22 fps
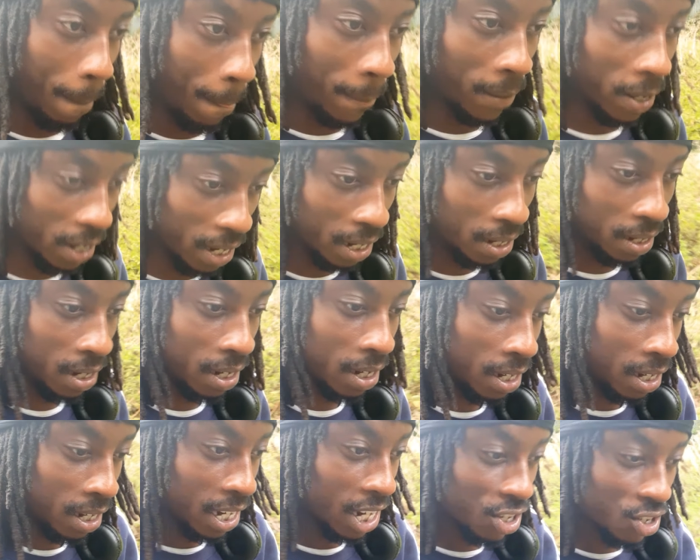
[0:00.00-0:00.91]
yeah?
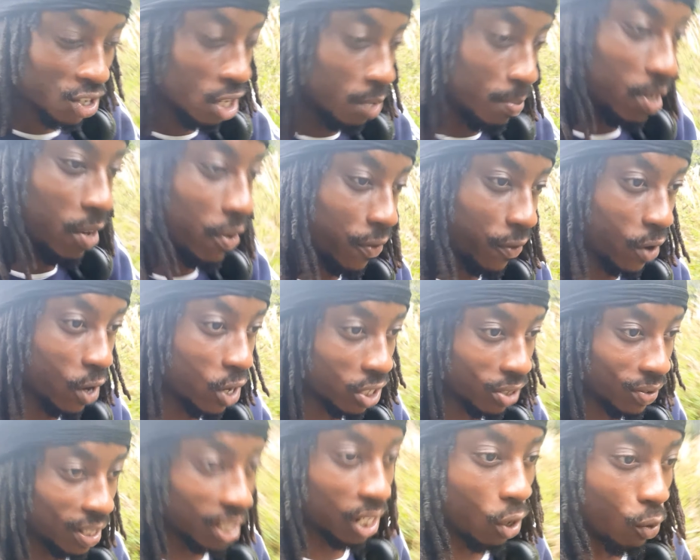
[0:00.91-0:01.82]
It shouldn't be the
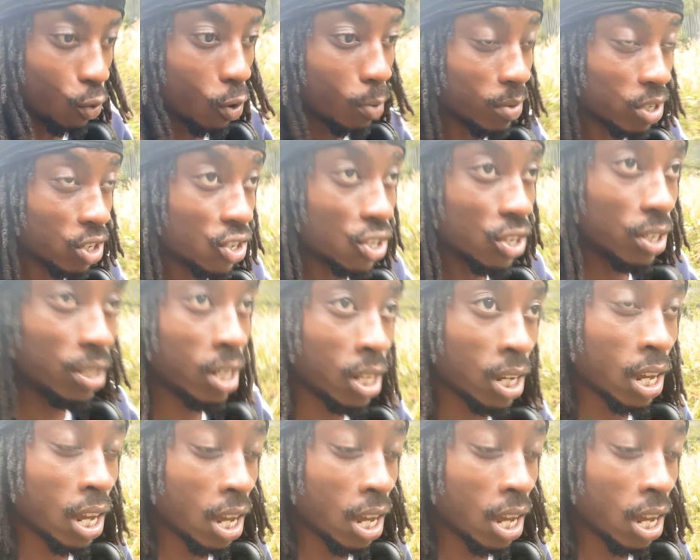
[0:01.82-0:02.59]
first thing. A woman should,